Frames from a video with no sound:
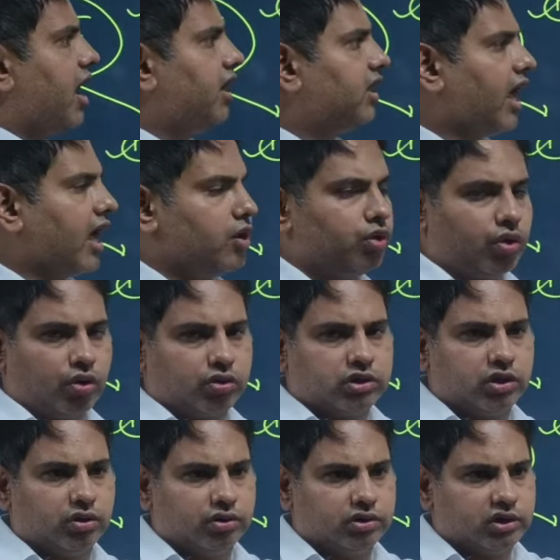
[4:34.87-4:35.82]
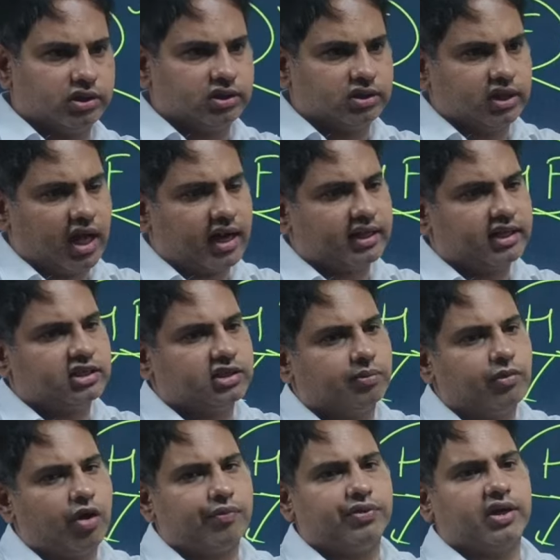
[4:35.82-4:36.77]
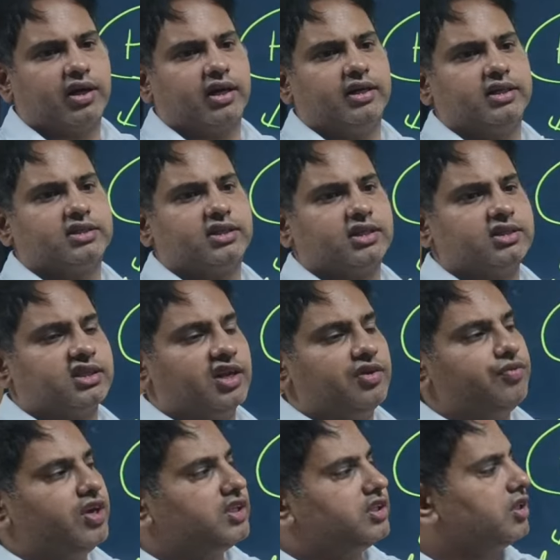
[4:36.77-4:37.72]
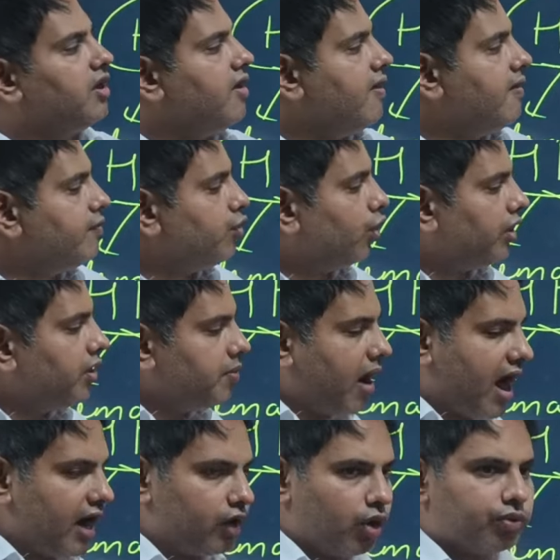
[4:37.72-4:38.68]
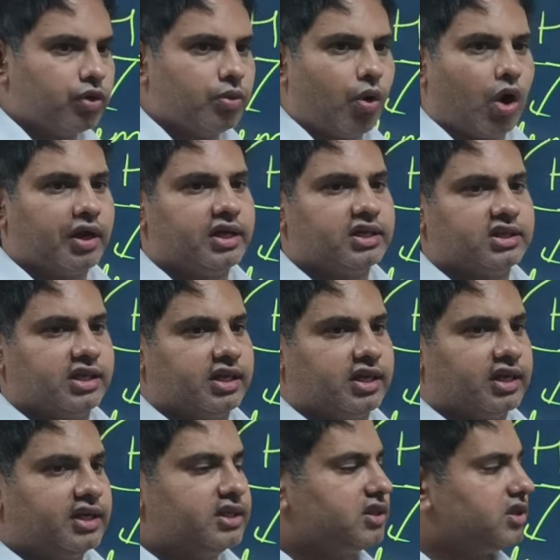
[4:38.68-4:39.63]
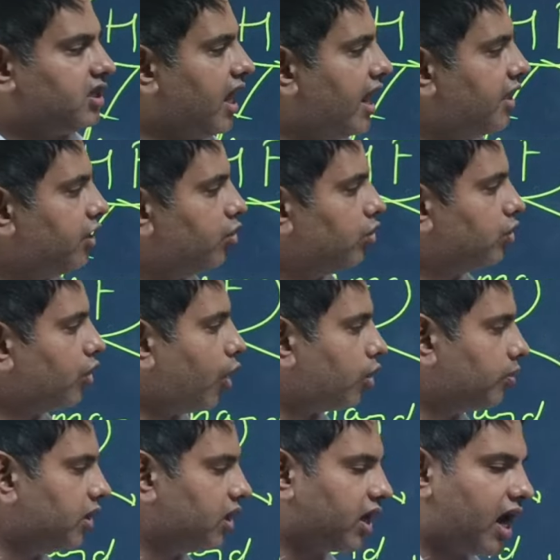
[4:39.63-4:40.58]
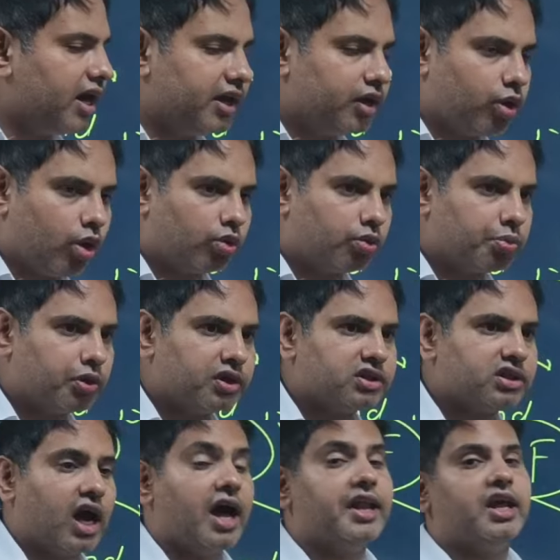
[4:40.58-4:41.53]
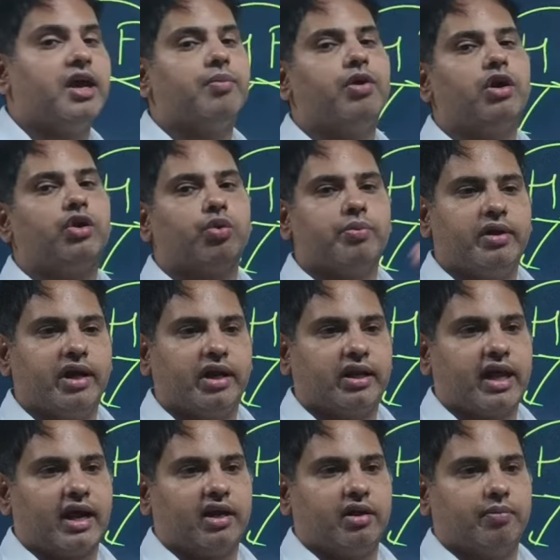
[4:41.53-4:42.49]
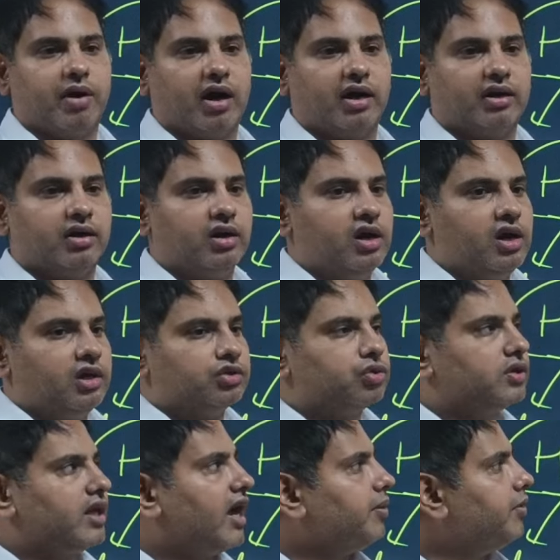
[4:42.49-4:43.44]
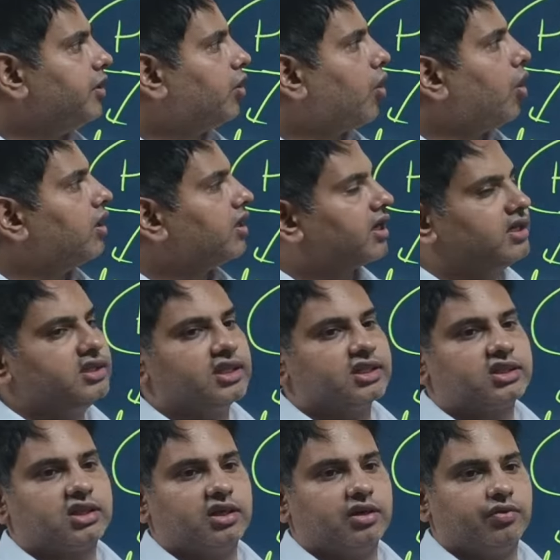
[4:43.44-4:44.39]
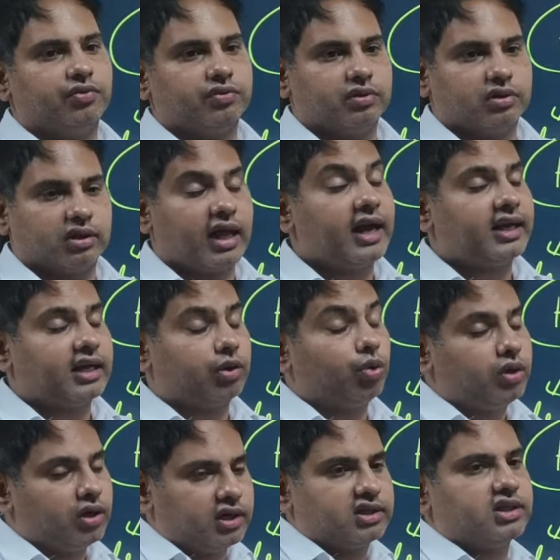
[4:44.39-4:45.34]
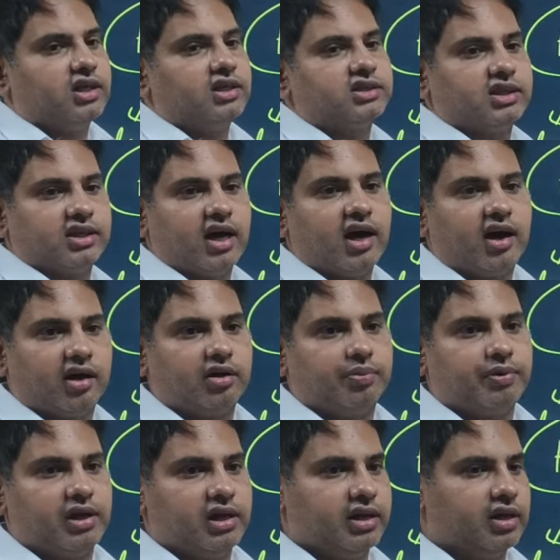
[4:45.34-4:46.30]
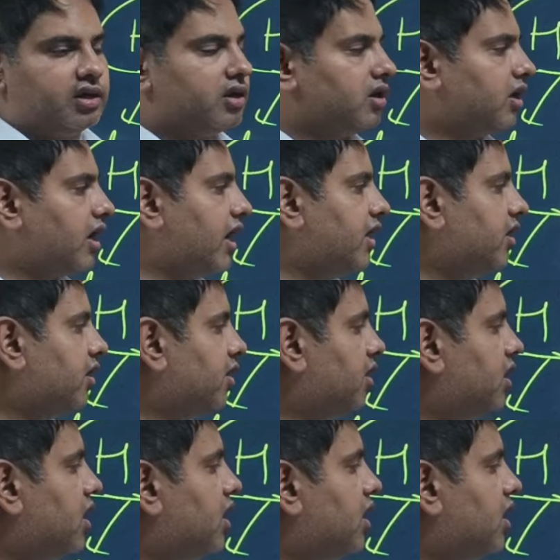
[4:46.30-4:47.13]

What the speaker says: and thyrotoxicosis are the some of the conditions in which your demand of the body is increased and your normal cardiac output is unable to meet that demand. So that we call congestive, that could result in the heart failure, right?